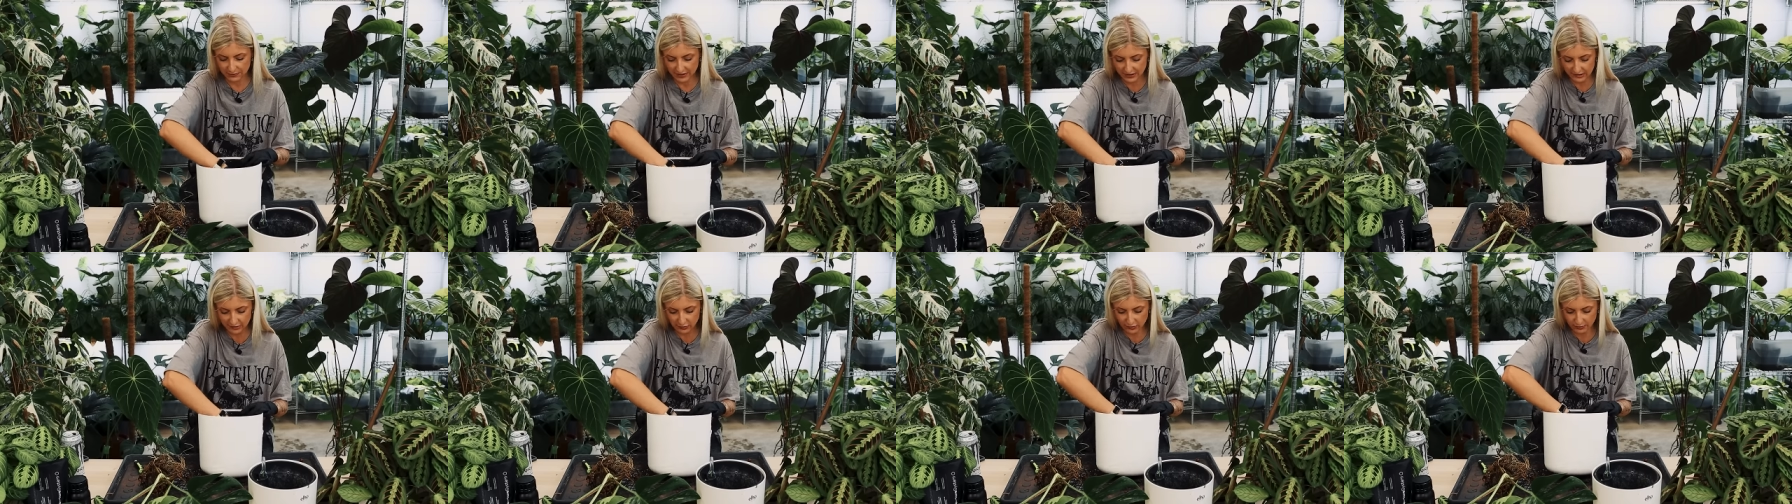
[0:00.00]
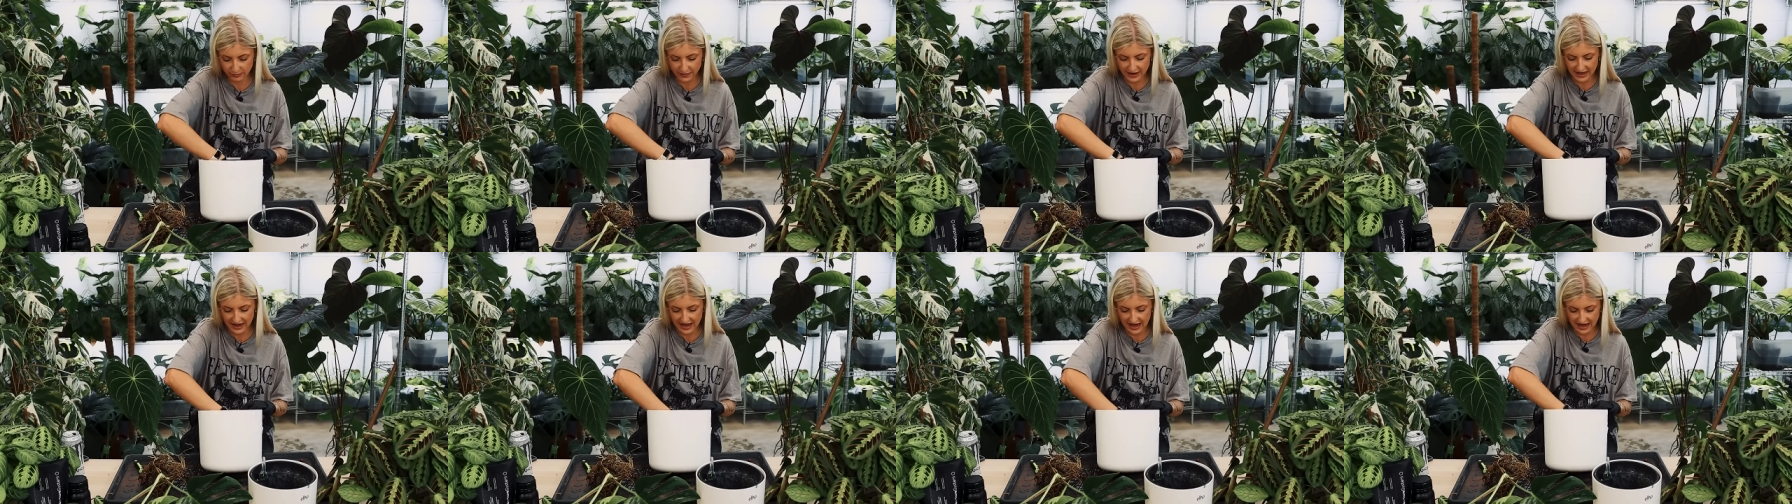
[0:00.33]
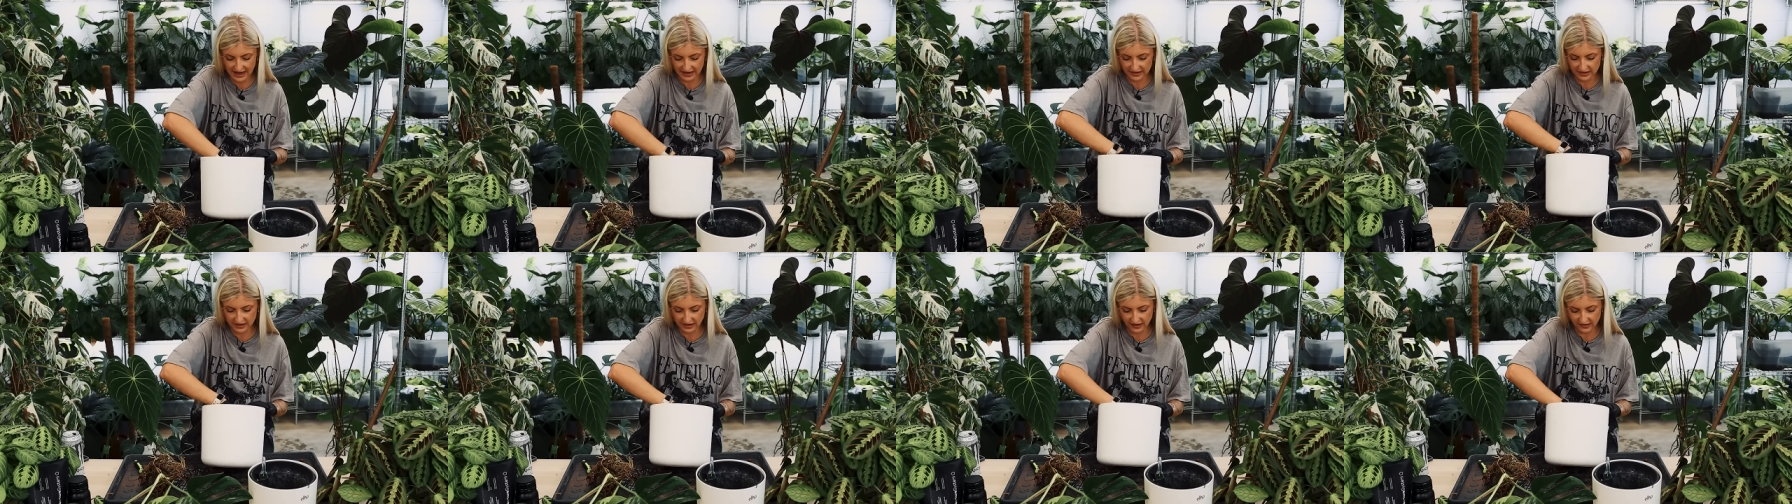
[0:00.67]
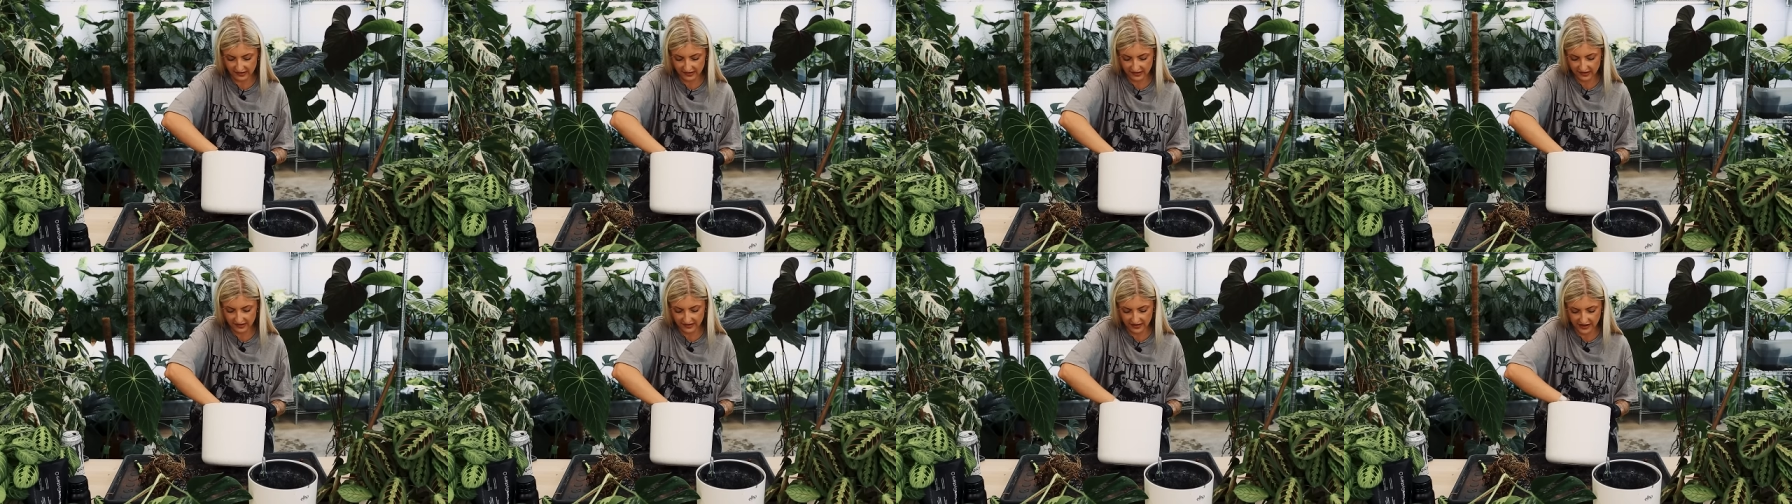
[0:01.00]
this with my hand
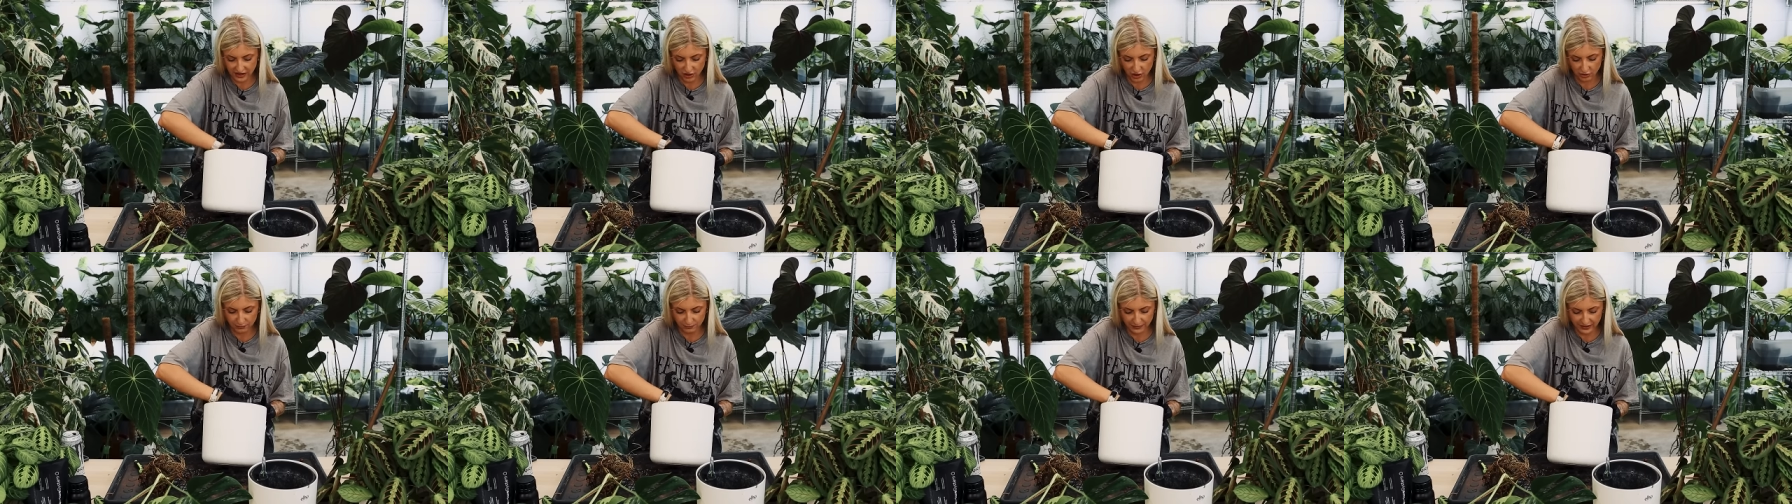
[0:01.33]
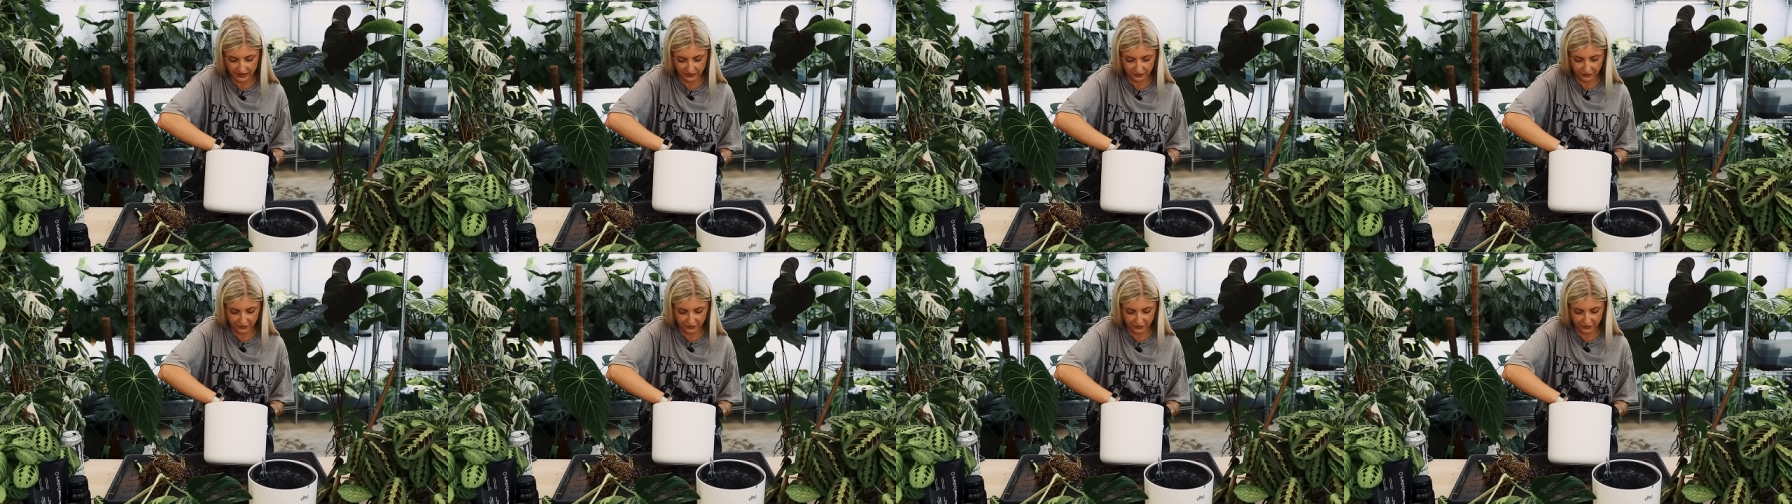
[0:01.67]
because there's the odd bit